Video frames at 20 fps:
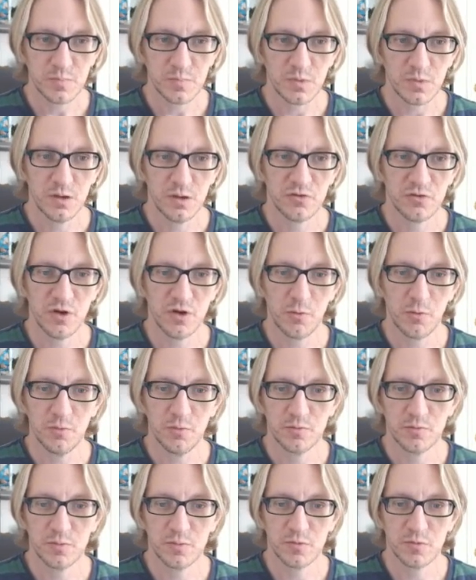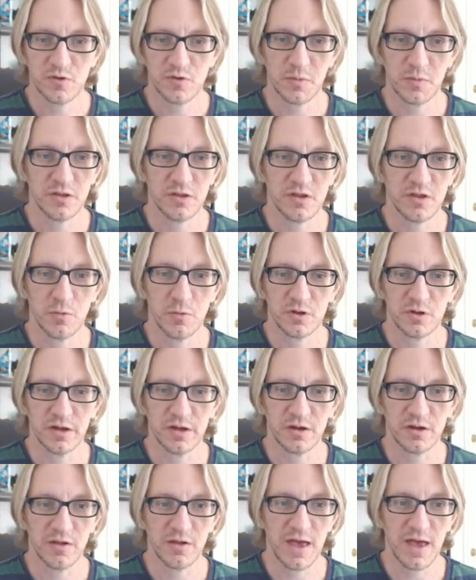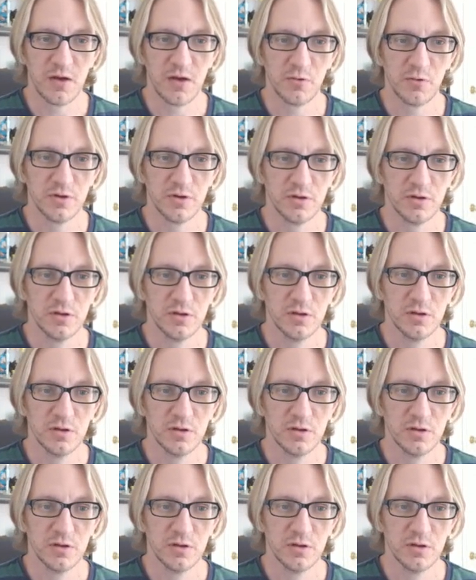So I'm going to double click on that one,